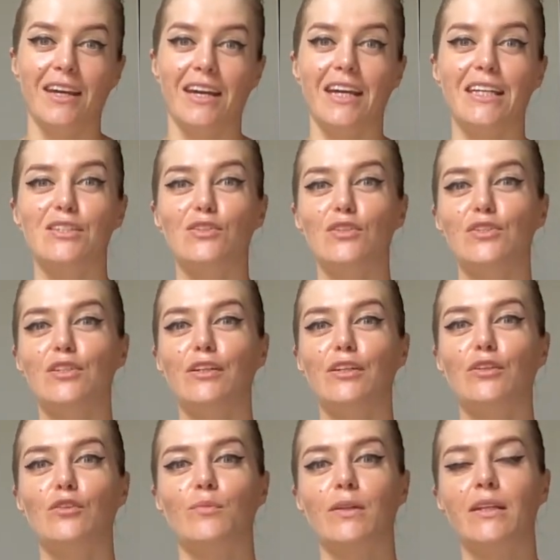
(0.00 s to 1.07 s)
It is totally
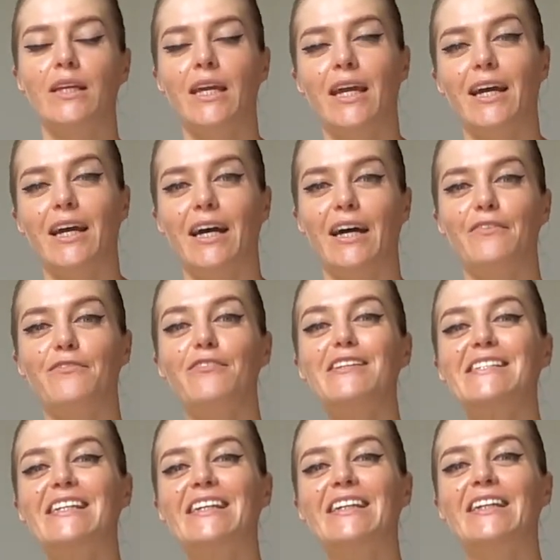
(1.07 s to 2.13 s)
normal.
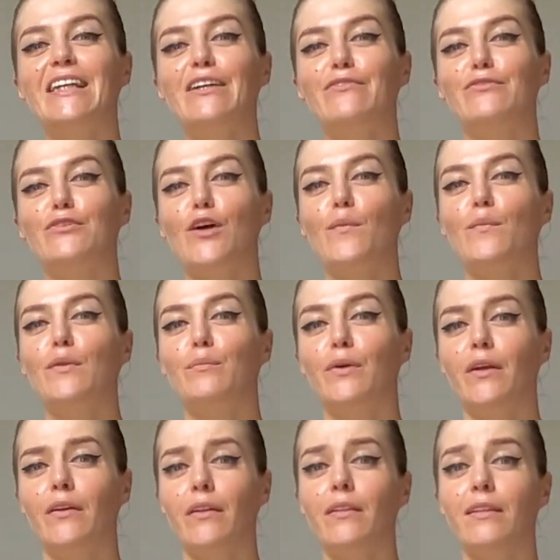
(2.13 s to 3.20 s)
Physically, from the
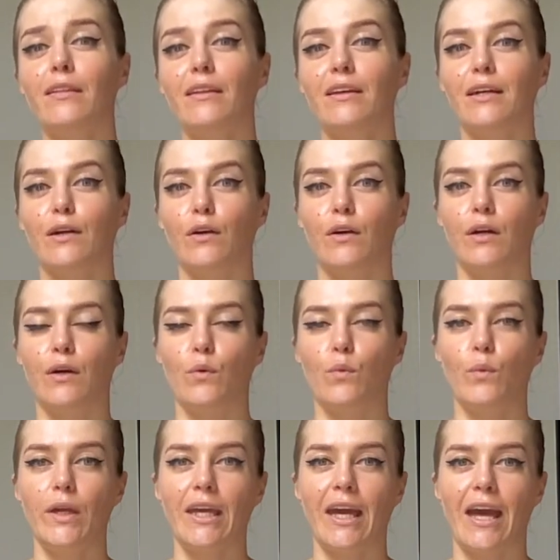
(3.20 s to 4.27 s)
birth,
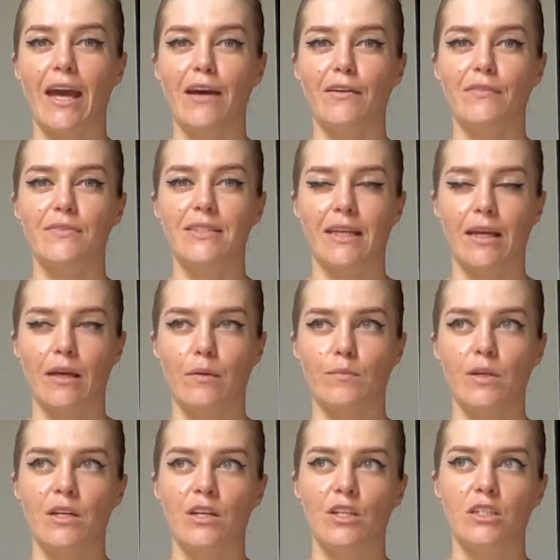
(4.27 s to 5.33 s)
we have some
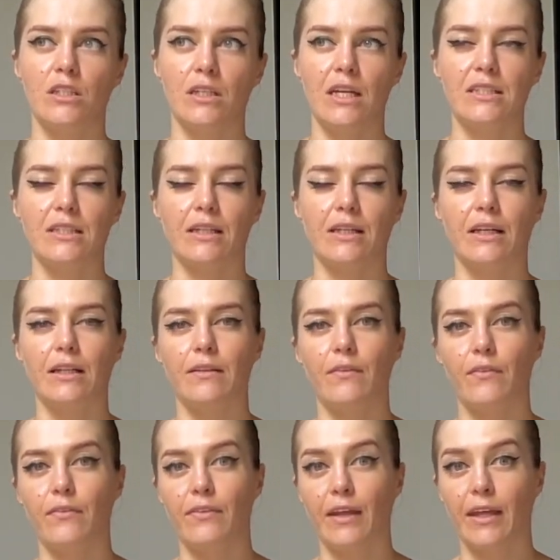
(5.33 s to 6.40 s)
genetical
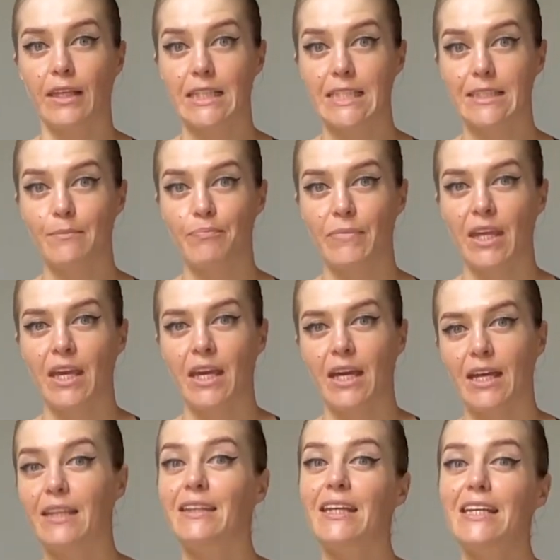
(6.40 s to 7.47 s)
things.
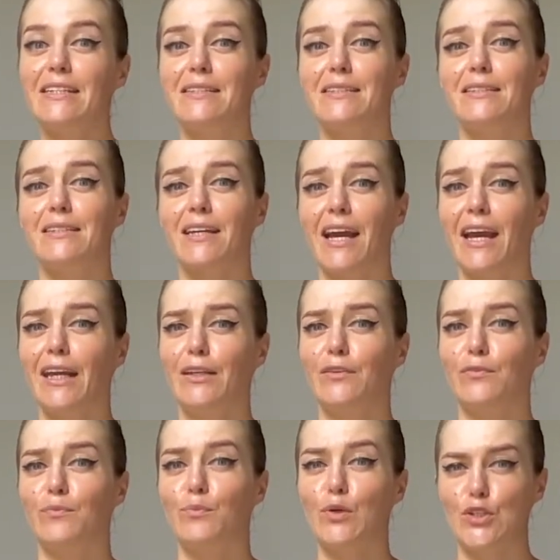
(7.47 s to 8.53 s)
This kind of
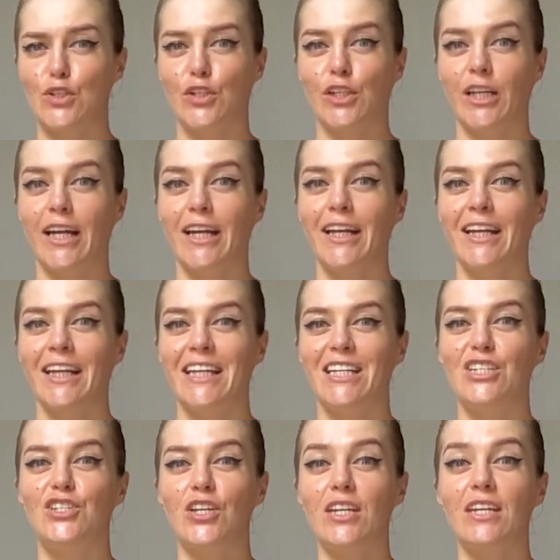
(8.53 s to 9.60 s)
posture
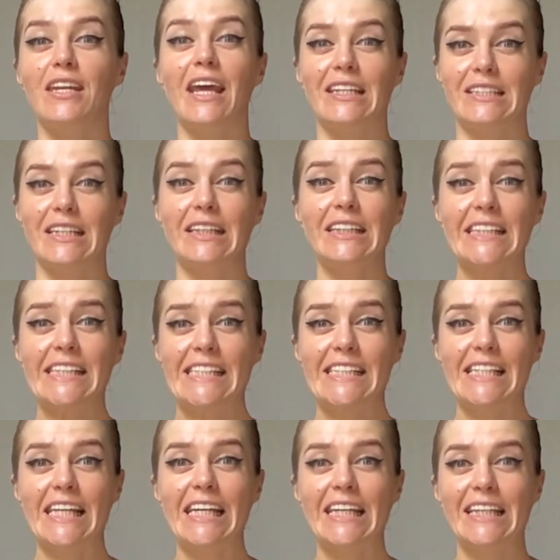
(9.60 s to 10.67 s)

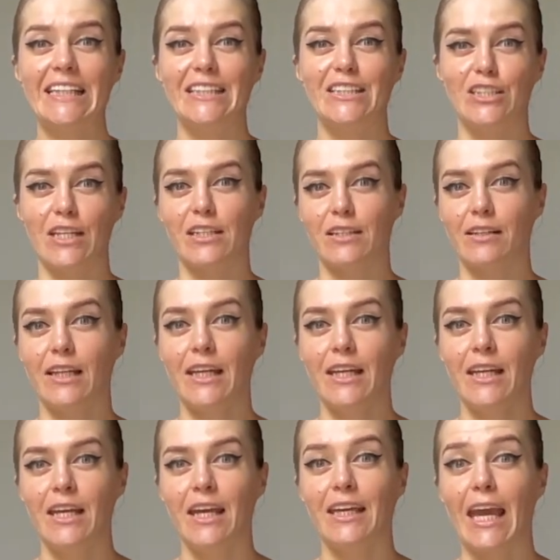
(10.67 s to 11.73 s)
genetically
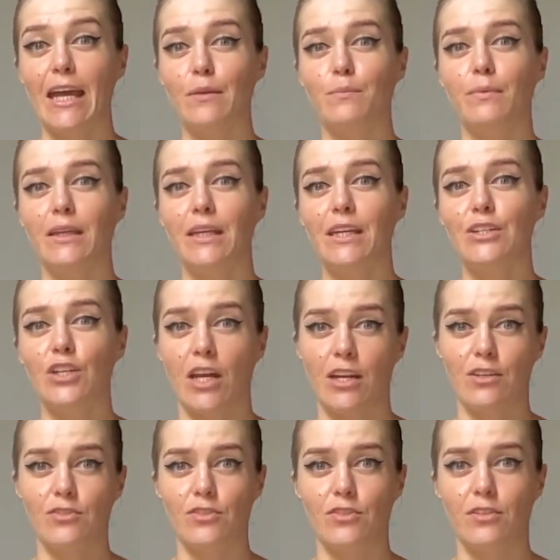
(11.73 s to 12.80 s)
can be
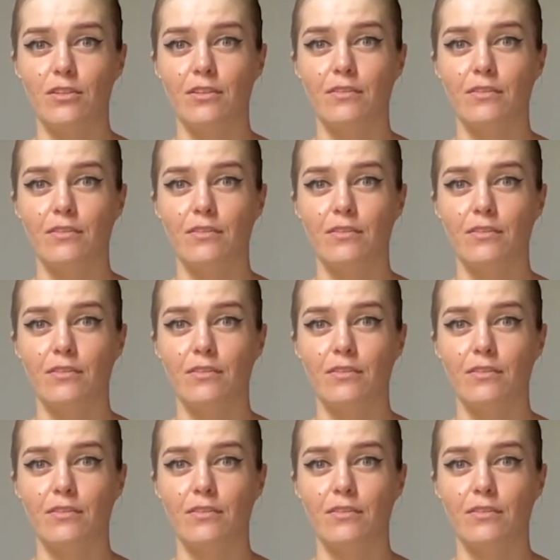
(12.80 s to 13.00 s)
changed.